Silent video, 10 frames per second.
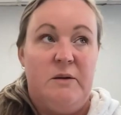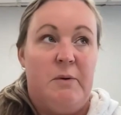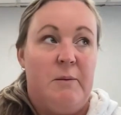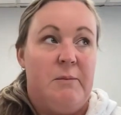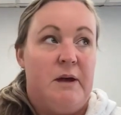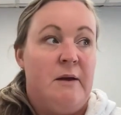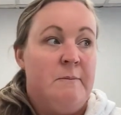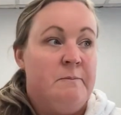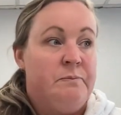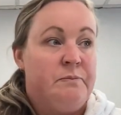a puppy
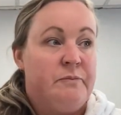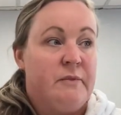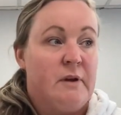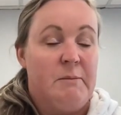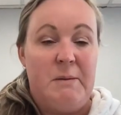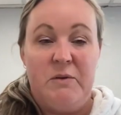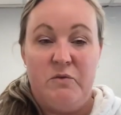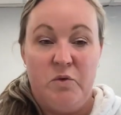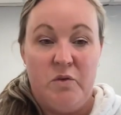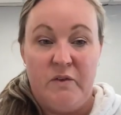maybe
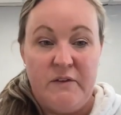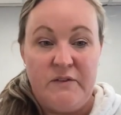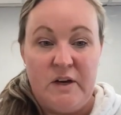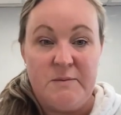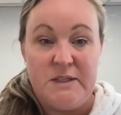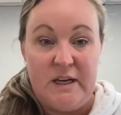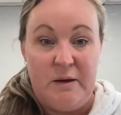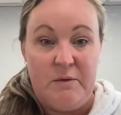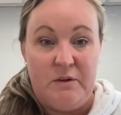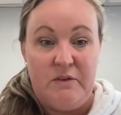4 or 5 times a day
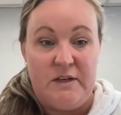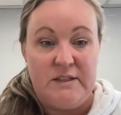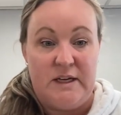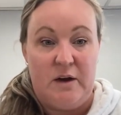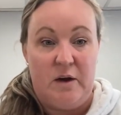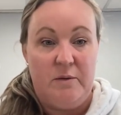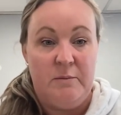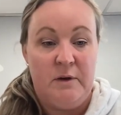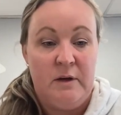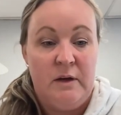when you first get it home,
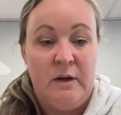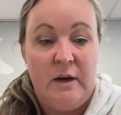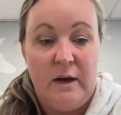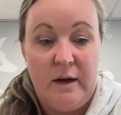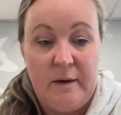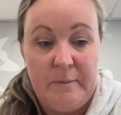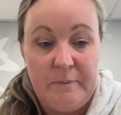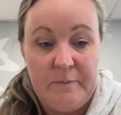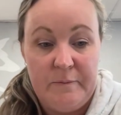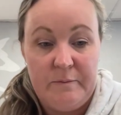
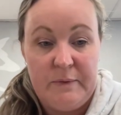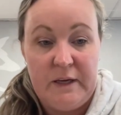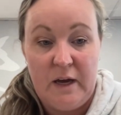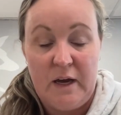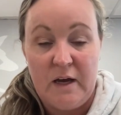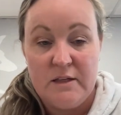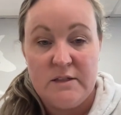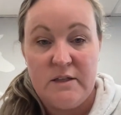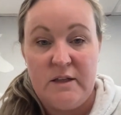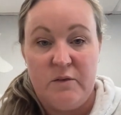
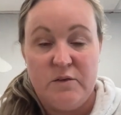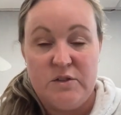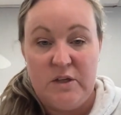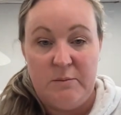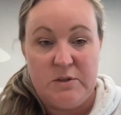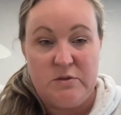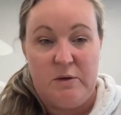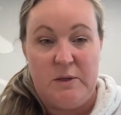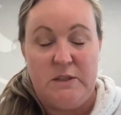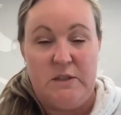because they've got so much
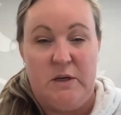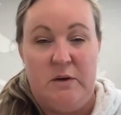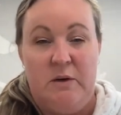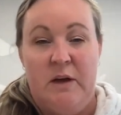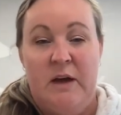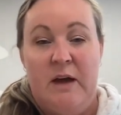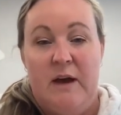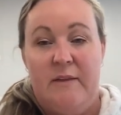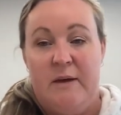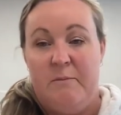growing to do,
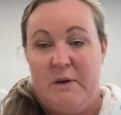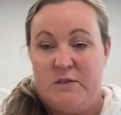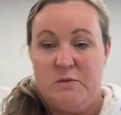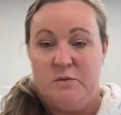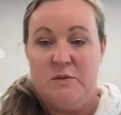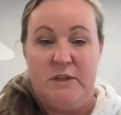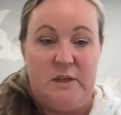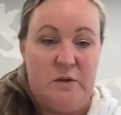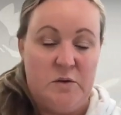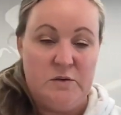and their muscles need
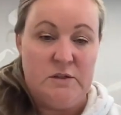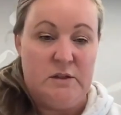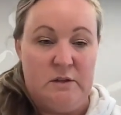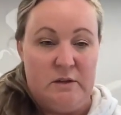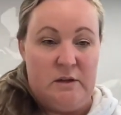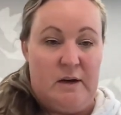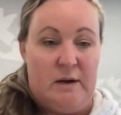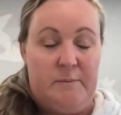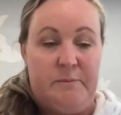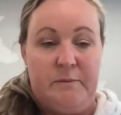constant
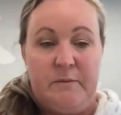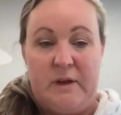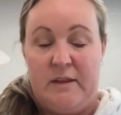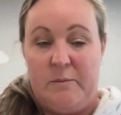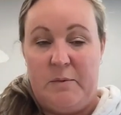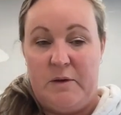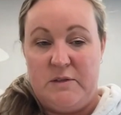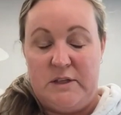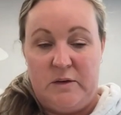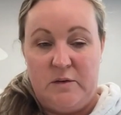and their
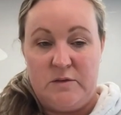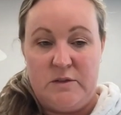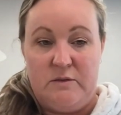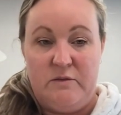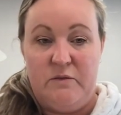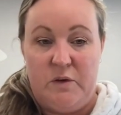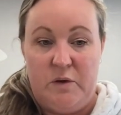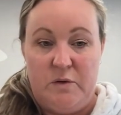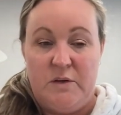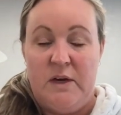bones need constant
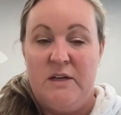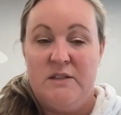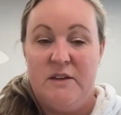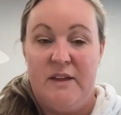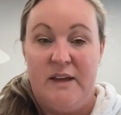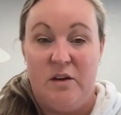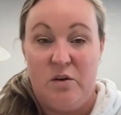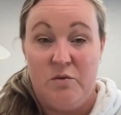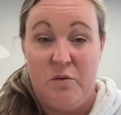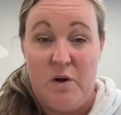food so they can
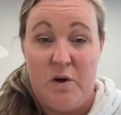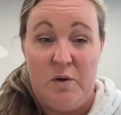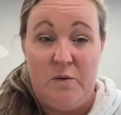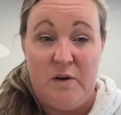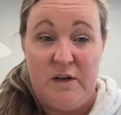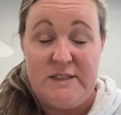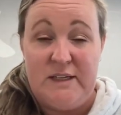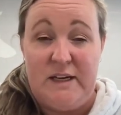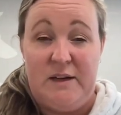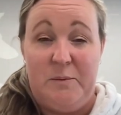grow
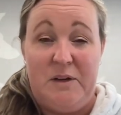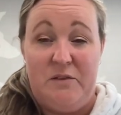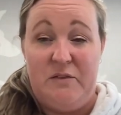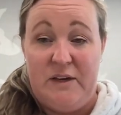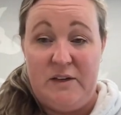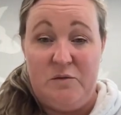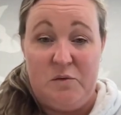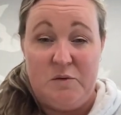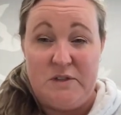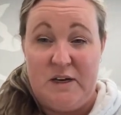nicely. And when you feed them a
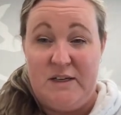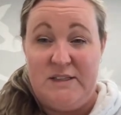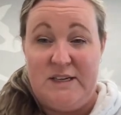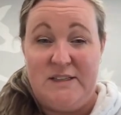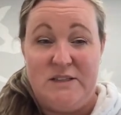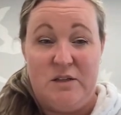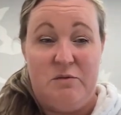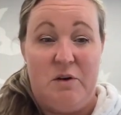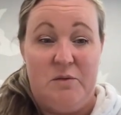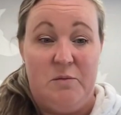raw diet, it tends to
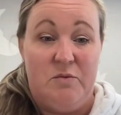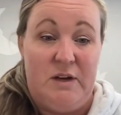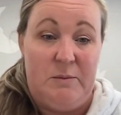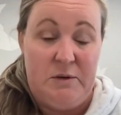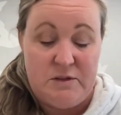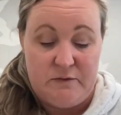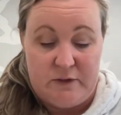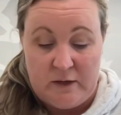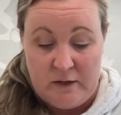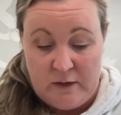grow them really beautifully.